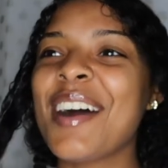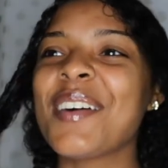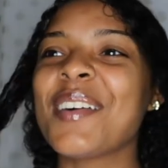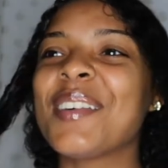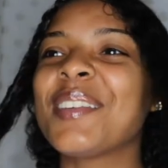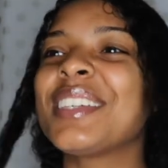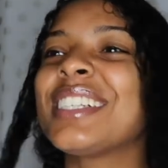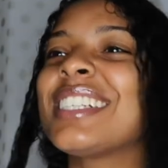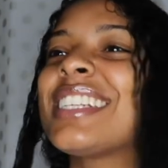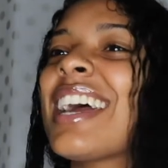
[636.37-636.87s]

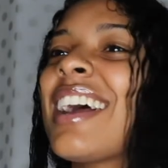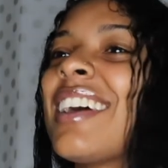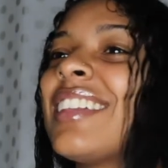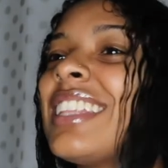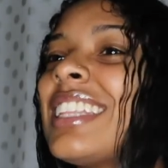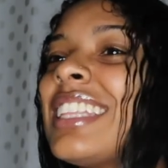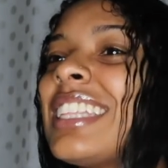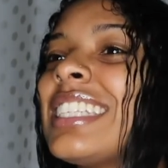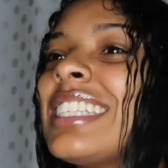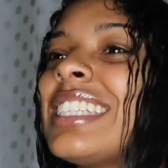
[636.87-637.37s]
One more
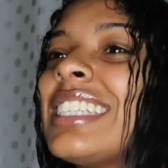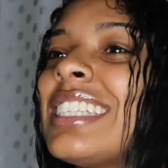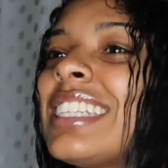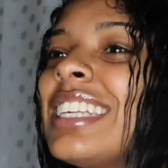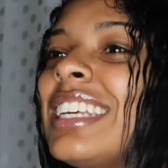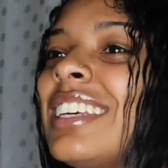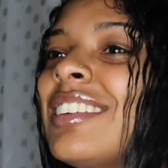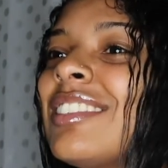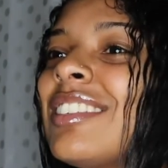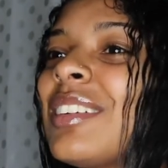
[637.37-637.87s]
time that this is
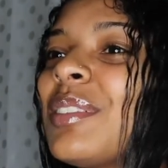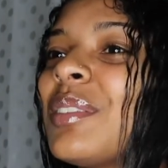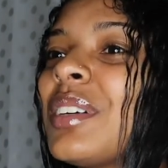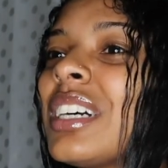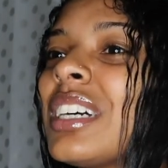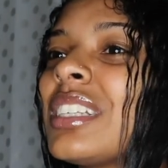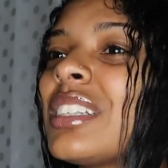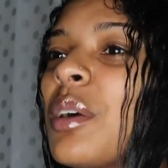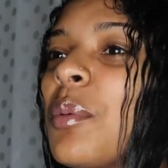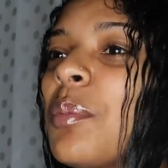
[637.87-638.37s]
even,
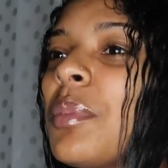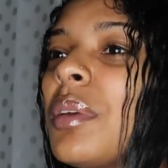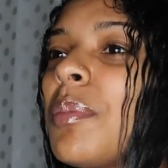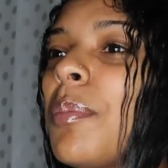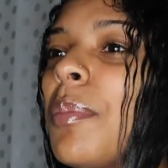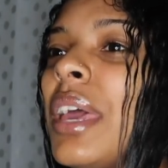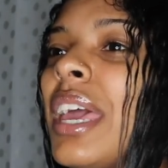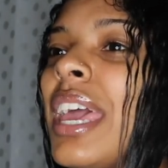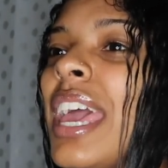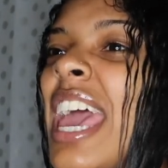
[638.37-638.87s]
because I'm be
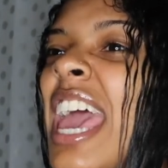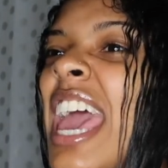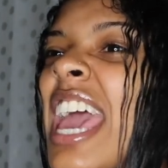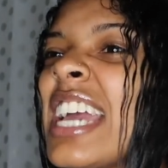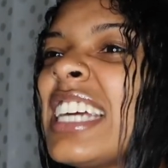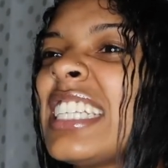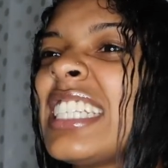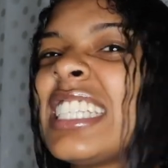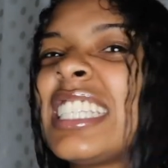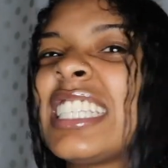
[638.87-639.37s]

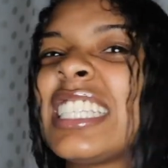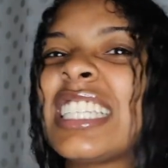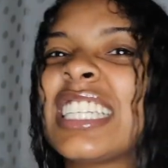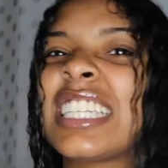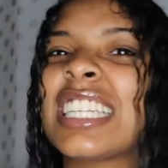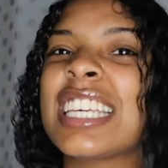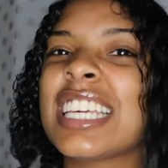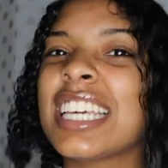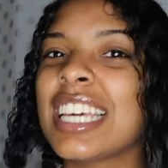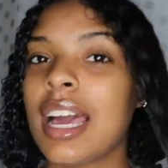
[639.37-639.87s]

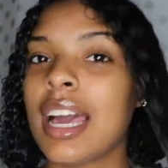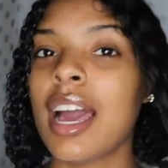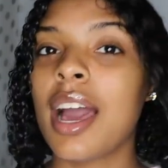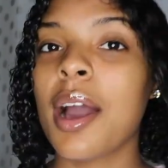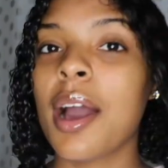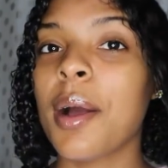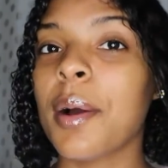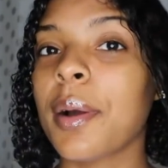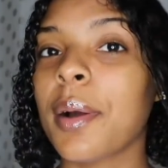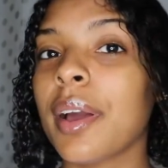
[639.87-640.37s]
pissed.
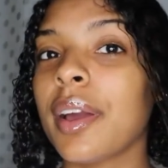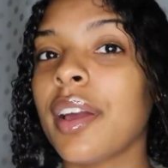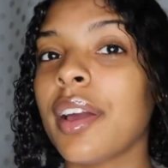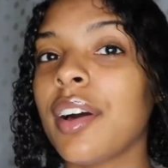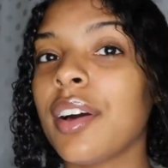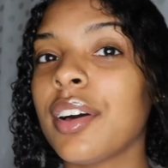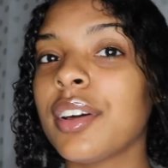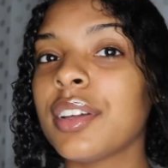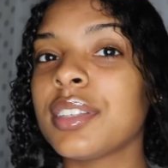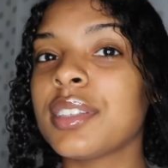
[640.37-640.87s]
Okay,
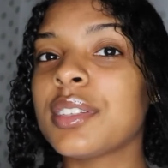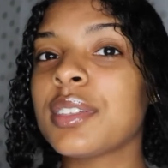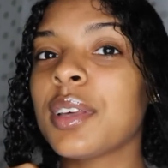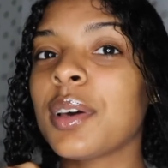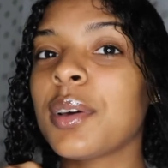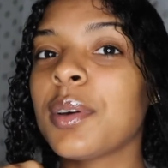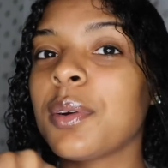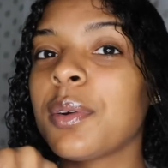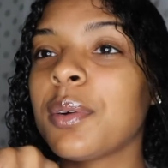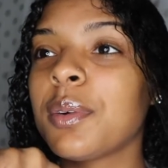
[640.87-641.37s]
y'all,
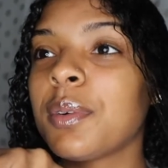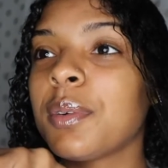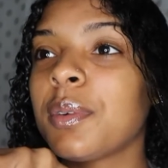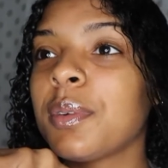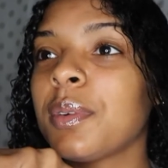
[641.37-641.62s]
so.